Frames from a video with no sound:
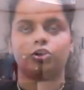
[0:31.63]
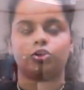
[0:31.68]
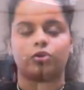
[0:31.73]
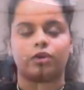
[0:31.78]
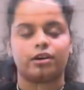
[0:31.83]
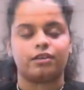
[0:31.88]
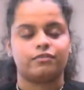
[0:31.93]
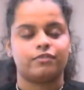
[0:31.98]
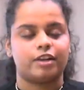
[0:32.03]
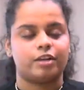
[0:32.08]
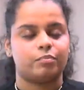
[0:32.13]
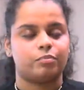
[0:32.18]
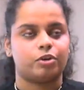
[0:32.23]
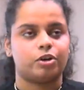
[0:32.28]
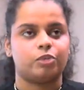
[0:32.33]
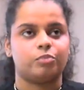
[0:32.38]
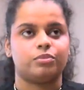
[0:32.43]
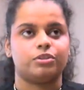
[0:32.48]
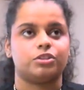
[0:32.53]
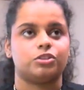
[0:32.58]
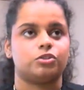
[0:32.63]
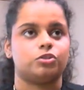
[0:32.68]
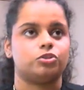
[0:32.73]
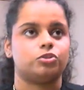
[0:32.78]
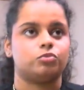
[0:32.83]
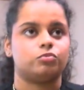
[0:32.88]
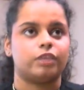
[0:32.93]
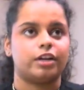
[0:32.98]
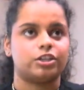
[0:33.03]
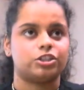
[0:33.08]
trying to find purpose or
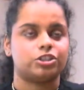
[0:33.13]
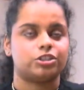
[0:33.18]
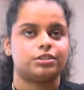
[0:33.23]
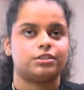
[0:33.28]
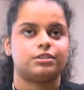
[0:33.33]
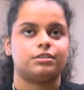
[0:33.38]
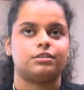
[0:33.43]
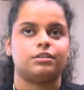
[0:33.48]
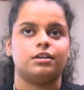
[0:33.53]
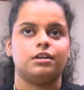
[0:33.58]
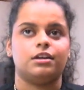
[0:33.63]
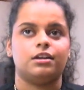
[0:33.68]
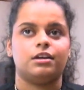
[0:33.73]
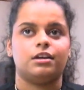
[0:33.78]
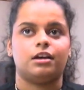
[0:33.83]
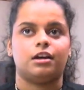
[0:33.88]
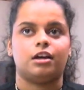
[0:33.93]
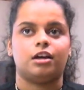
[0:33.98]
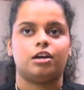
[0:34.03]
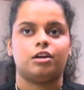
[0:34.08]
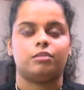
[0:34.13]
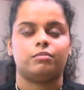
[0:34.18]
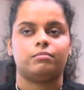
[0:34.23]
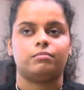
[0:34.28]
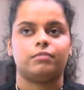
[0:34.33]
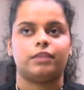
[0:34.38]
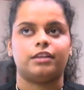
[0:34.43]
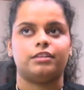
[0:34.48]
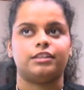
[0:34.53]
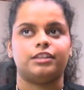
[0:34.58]
direction,
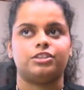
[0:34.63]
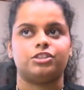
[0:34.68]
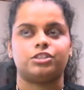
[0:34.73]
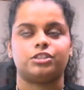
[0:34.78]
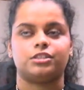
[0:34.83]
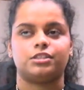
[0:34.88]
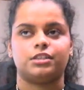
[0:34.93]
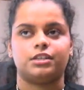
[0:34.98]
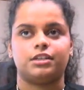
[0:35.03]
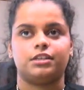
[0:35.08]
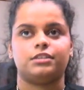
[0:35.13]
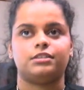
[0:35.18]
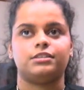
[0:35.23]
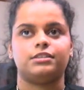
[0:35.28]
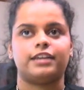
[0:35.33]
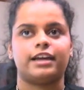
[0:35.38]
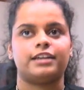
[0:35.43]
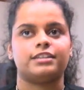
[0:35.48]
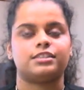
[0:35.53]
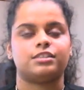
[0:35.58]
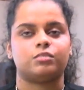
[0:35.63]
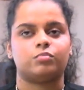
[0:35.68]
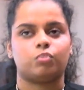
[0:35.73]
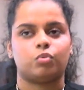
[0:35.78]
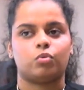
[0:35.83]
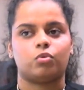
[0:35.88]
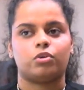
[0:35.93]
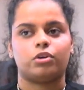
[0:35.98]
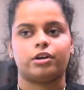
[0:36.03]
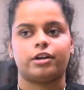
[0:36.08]
and they just need that
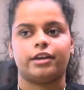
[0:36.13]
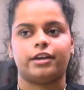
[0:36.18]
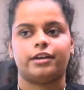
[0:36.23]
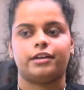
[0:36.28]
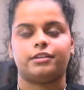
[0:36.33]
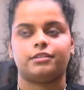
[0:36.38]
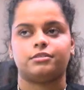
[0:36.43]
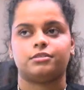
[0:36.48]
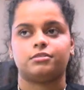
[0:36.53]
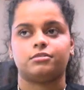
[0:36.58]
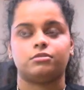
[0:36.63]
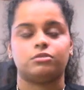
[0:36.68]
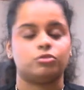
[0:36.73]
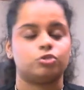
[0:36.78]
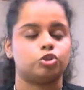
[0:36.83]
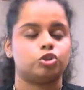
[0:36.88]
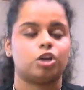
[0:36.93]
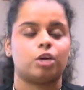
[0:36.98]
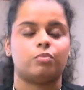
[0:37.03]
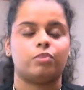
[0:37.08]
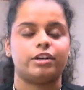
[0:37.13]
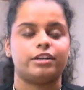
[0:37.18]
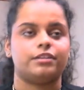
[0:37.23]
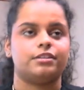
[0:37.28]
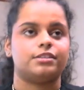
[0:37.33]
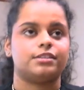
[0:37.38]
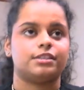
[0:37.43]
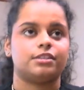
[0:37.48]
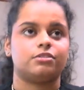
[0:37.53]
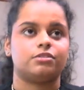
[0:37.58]
support and those job
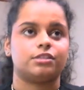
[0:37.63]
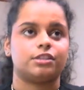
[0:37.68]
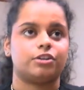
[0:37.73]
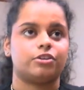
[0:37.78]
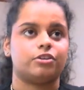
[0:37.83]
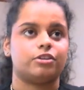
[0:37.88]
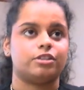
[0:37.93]
readiness skills that are